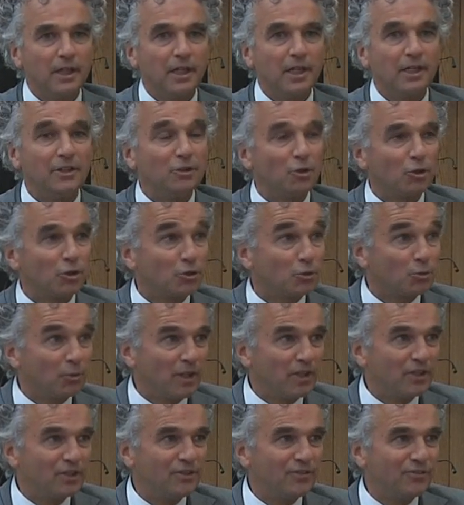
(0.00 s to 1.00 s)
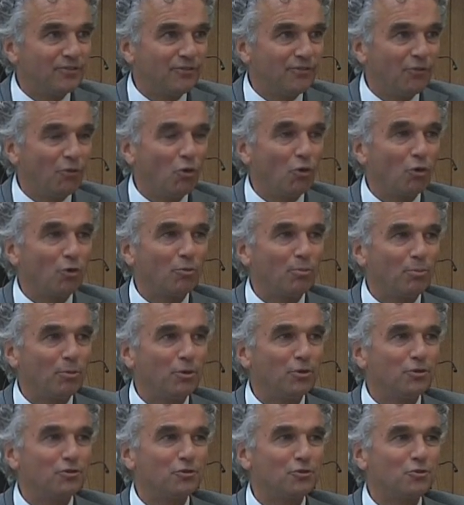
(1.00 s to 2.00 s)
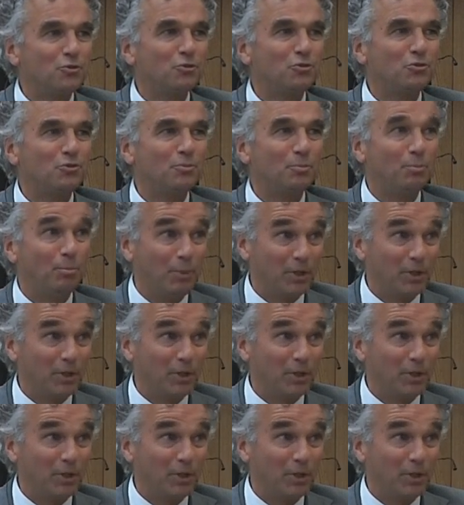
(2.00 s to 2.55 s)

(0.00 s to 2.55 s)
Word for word: And the other twenty-four point two